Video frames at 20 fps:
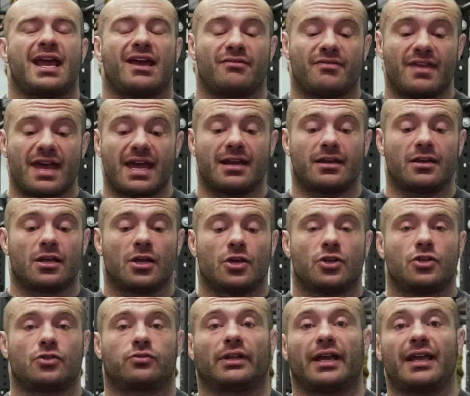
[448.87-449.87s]
And then
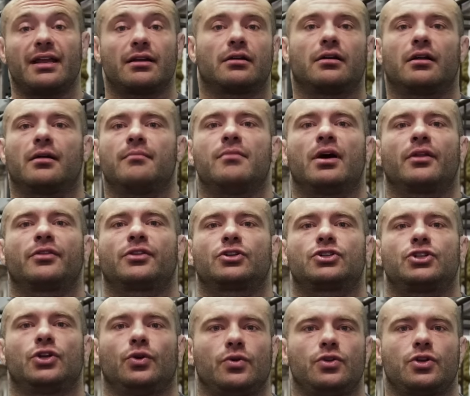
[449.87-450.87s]
you, later, a month
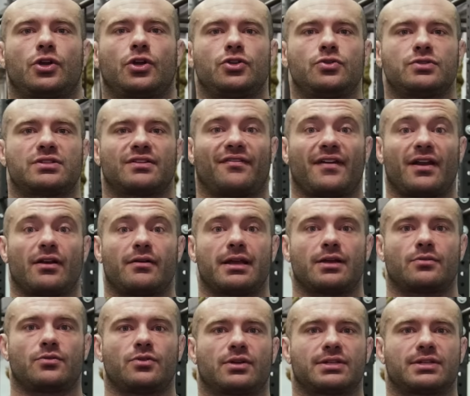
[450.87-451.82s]
or two, you can use a variant.